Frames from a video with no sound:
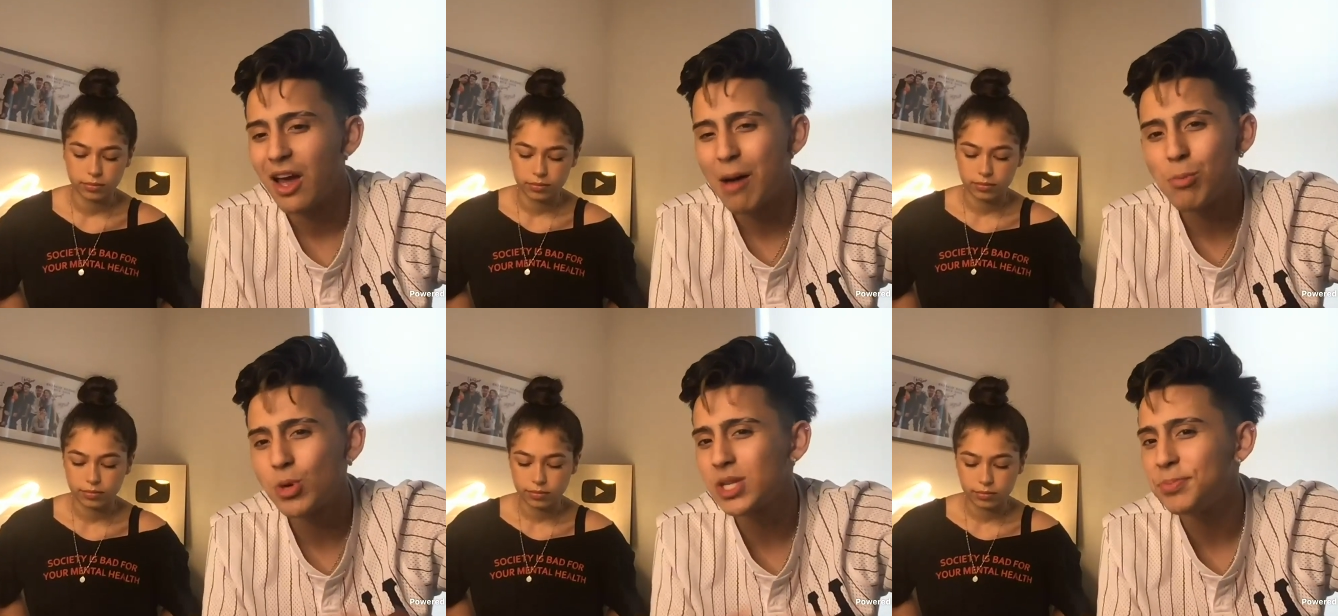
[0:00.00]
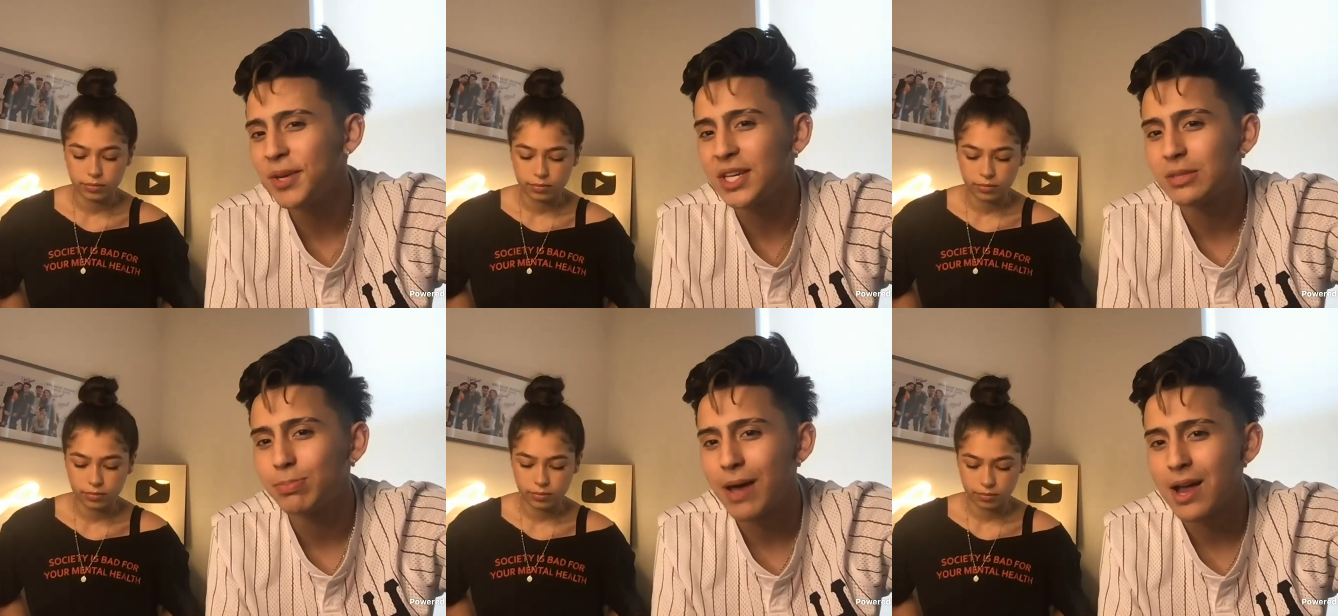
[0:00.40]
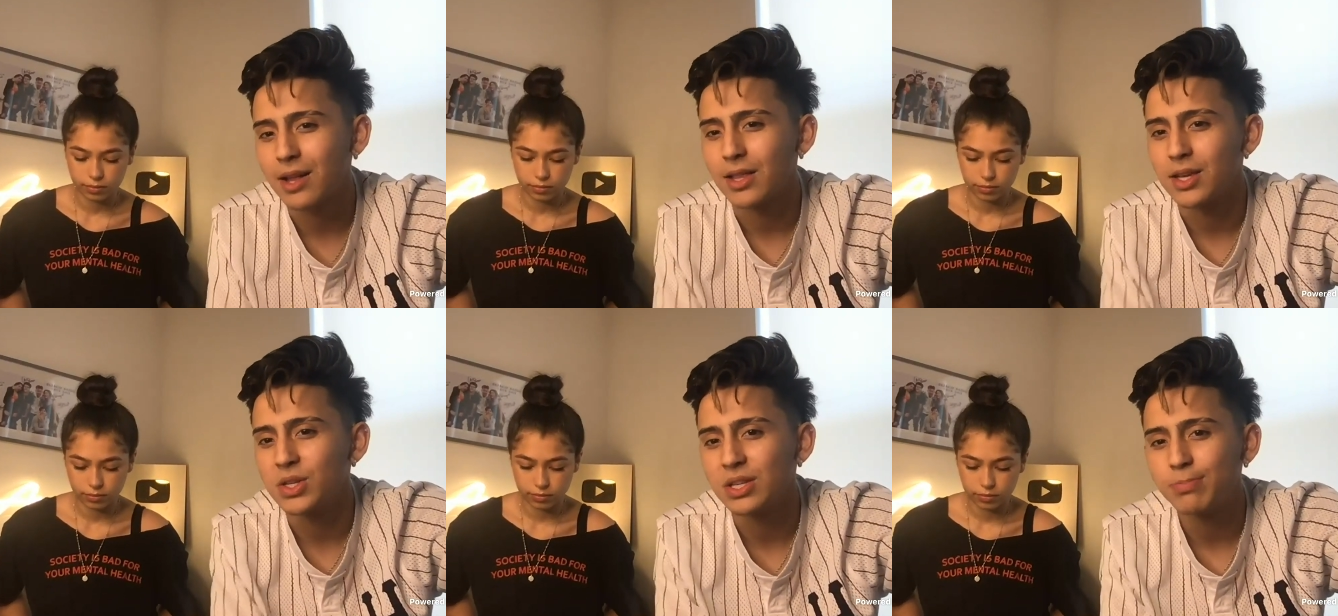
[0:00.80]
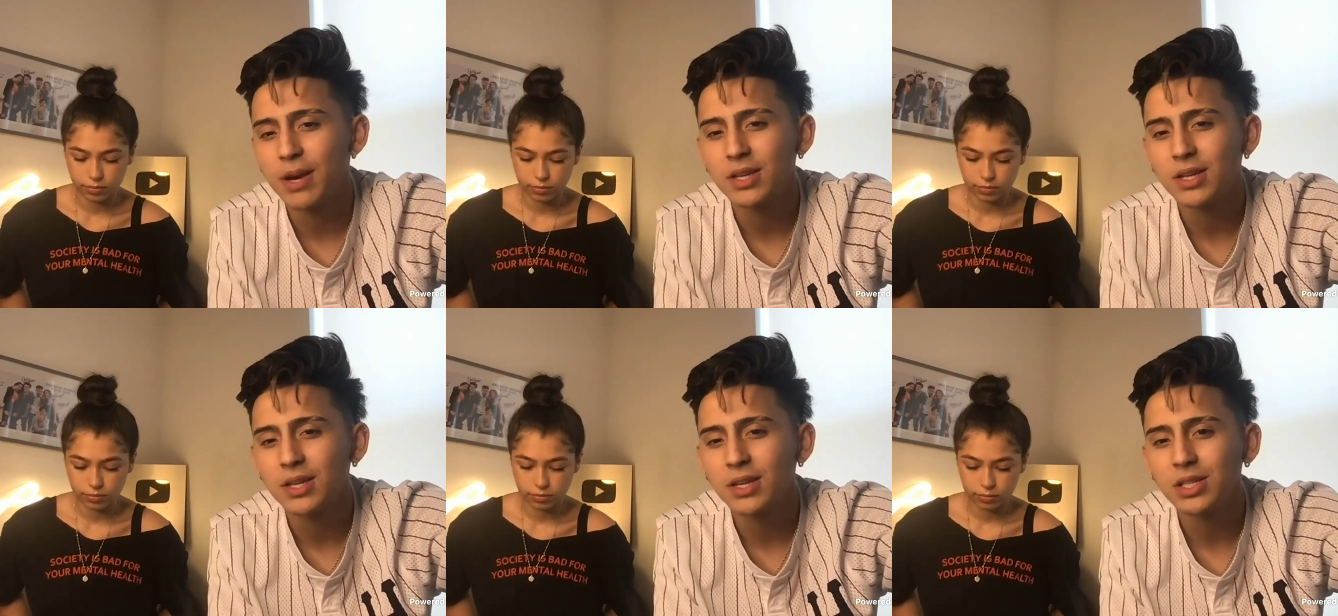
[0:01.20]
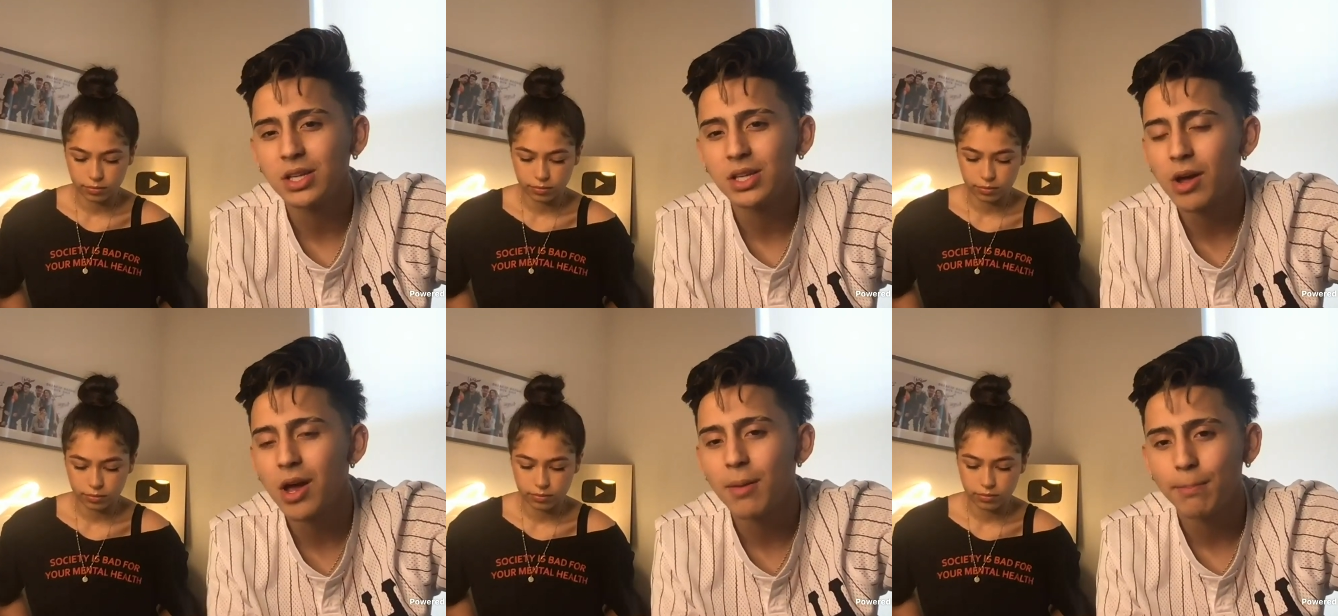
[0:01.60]
Speaker 1: i'm always speaking spanglish especially
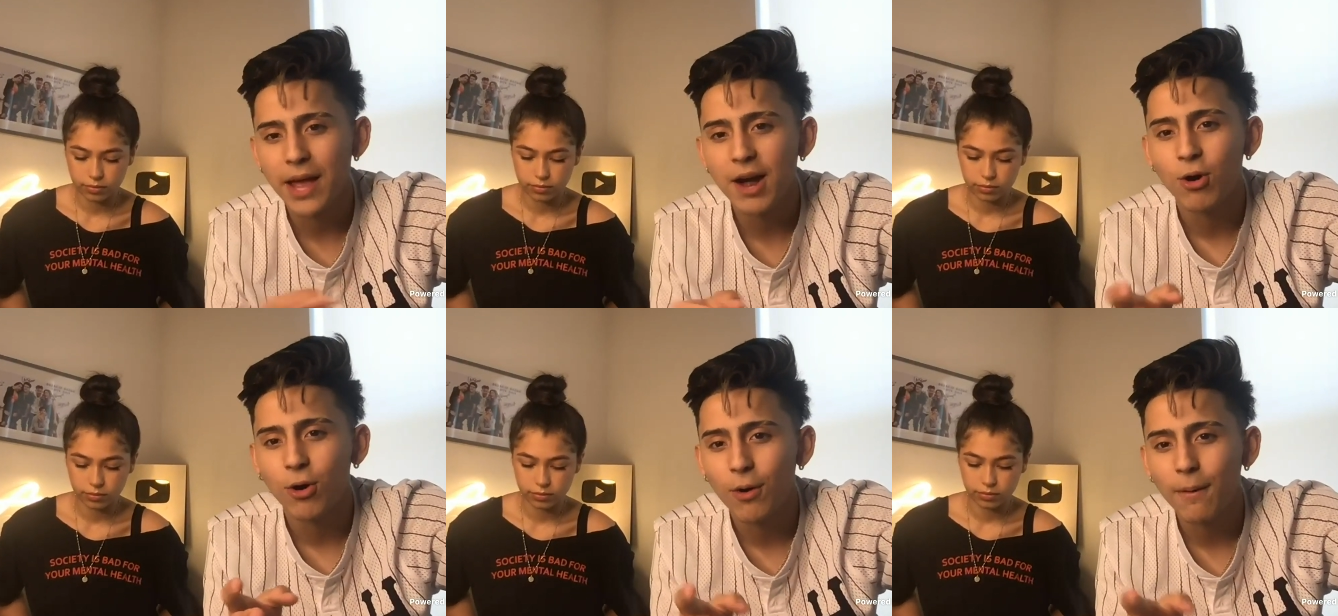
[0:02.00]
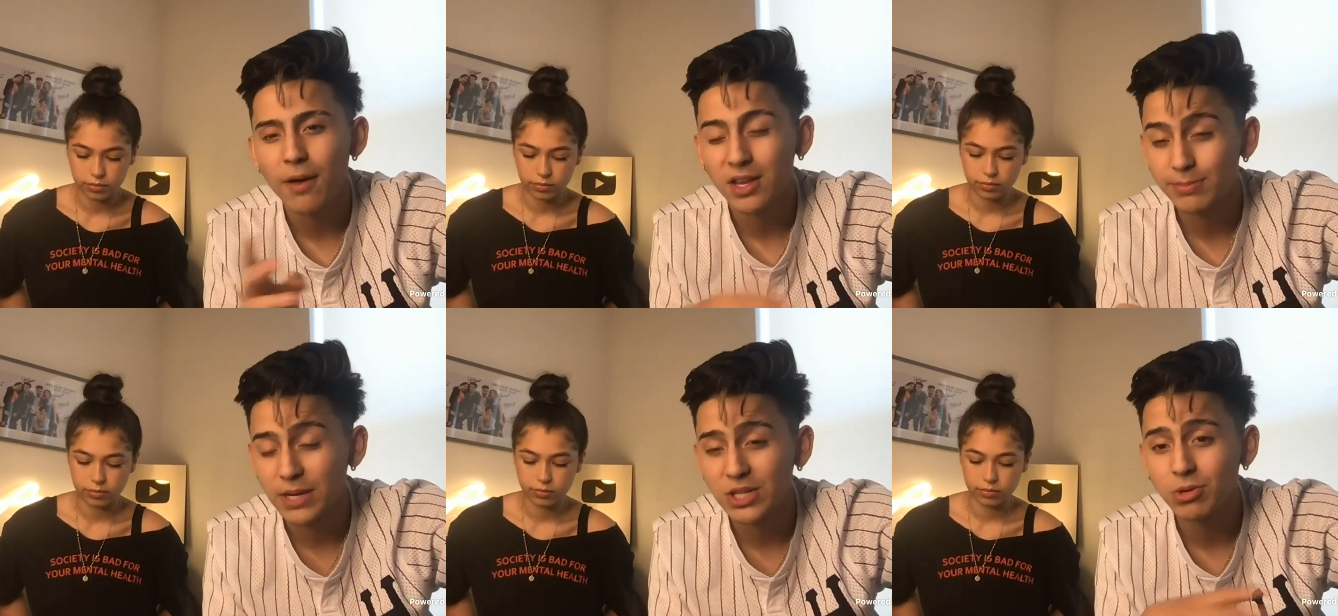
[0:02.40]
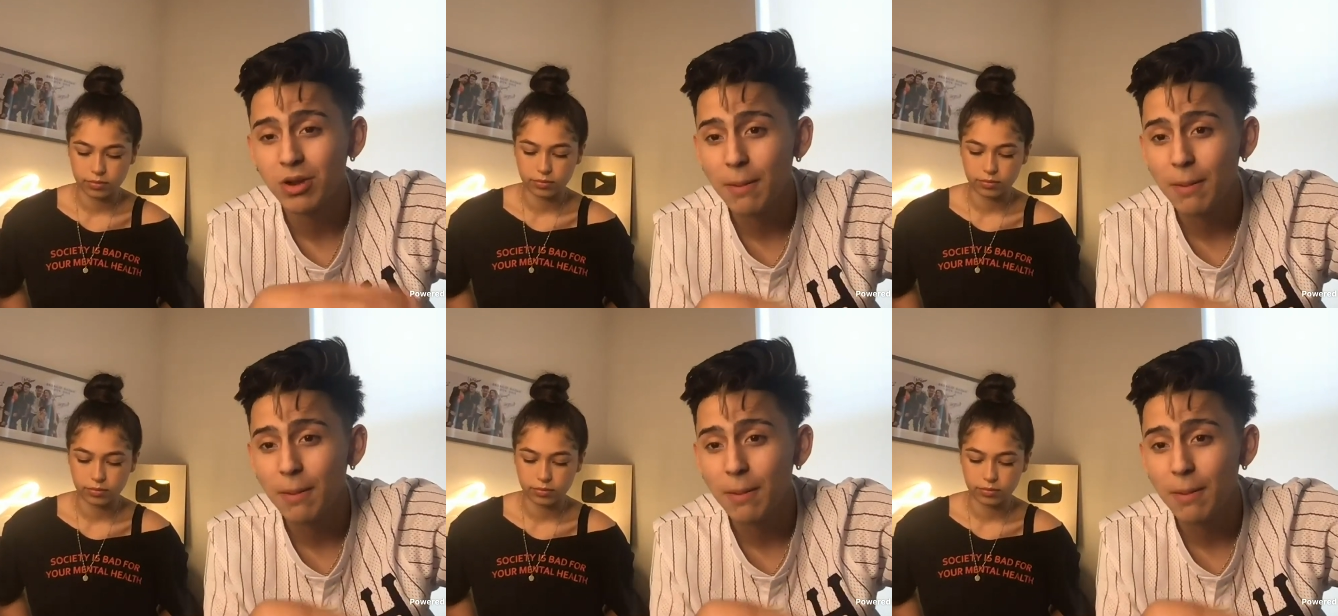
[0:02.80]
when i'm back home and especially when i'm